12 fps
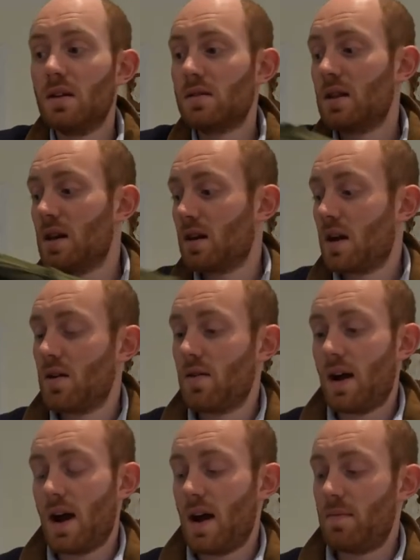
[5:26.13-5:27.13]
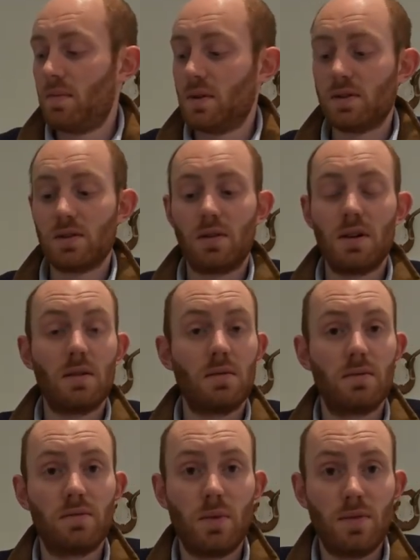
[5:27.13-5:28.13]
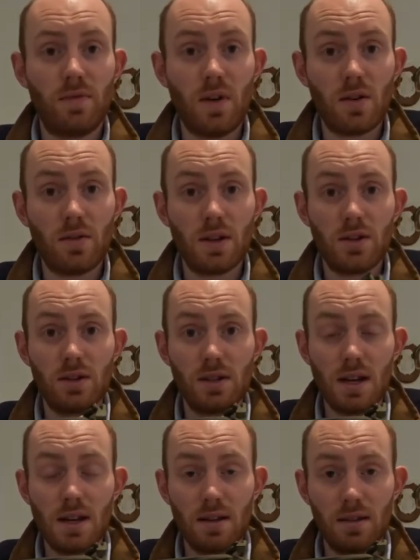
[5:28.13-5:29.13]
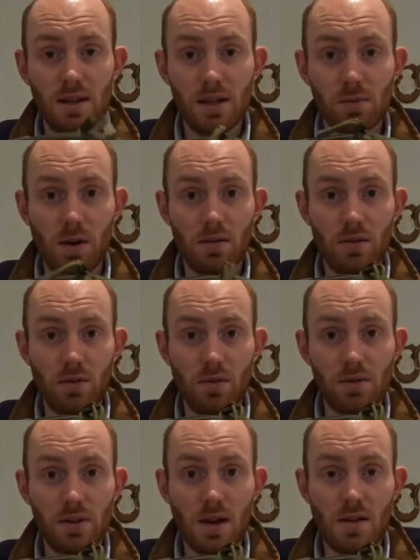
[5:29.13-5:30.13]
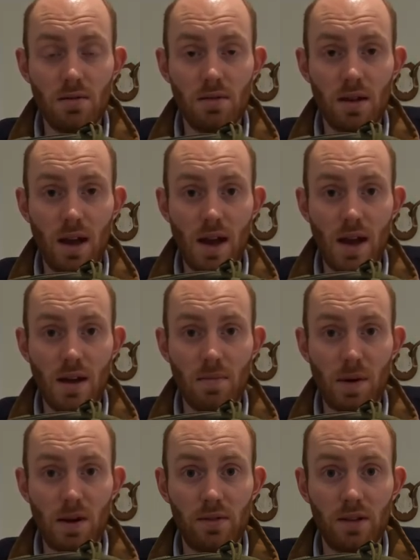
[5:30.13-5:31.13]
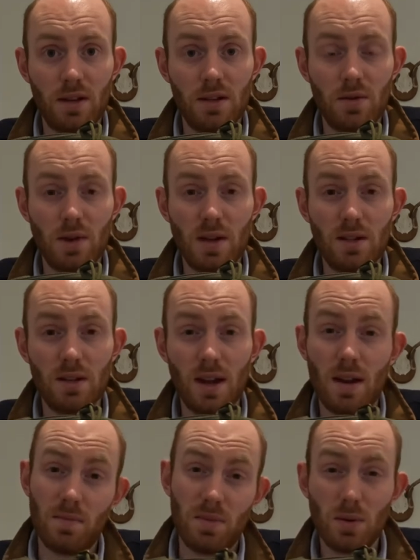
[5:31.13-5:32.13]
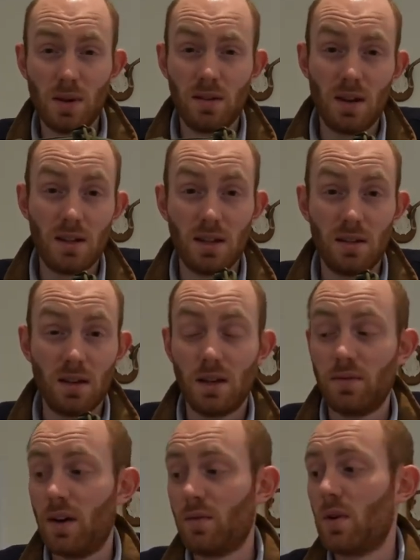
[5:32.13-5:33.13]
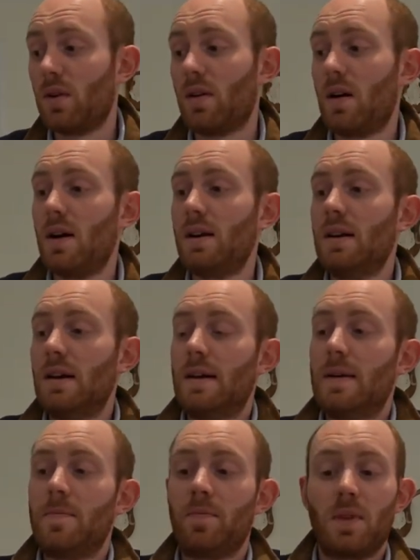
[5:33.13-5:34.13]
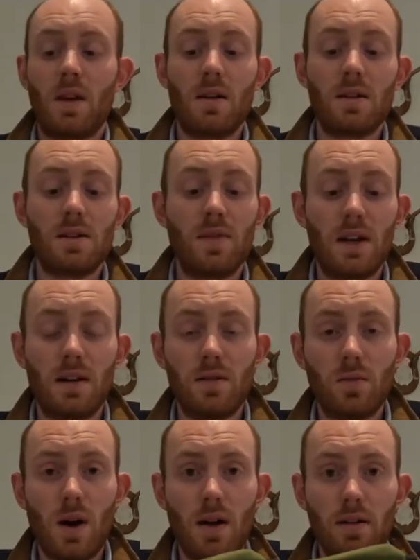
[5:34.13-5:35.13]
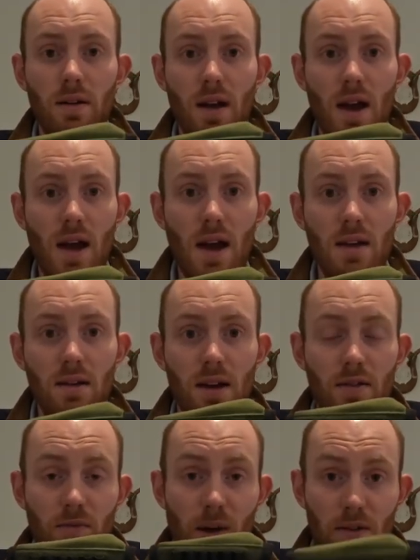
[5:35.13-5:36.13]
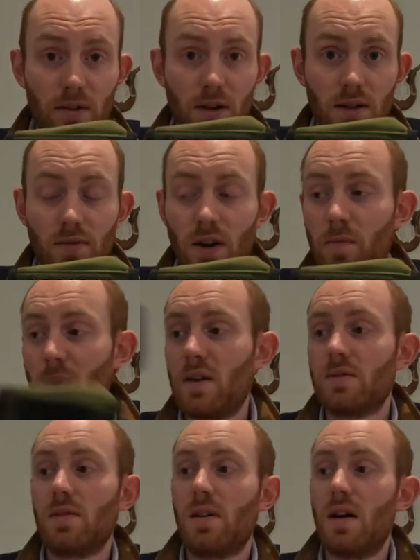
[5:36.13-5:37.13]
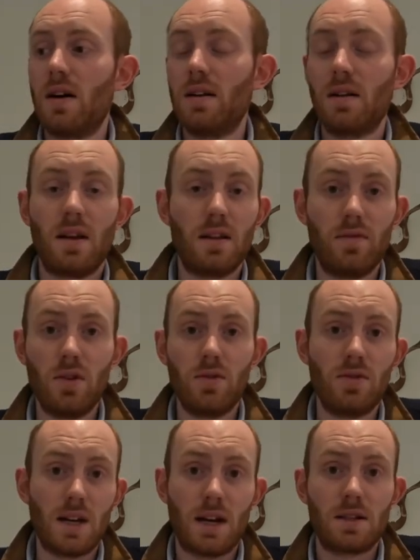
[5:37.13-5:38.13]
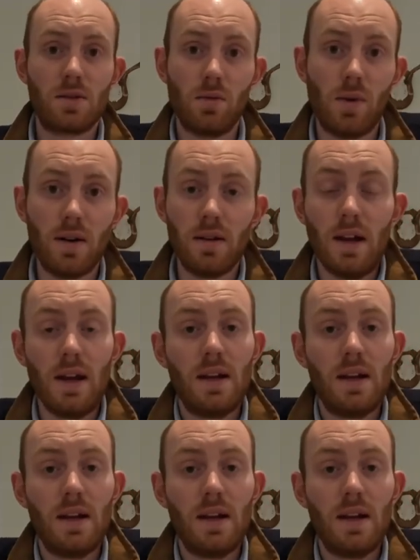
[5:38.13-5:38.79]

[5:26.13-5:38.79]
So there you go, and sorry, one final thing I should say, this one also about 30 quid, you can get it between 30 and 35 quid online. Hunters of England one, you can get for about £35 online, and the Voodoo Tactical one,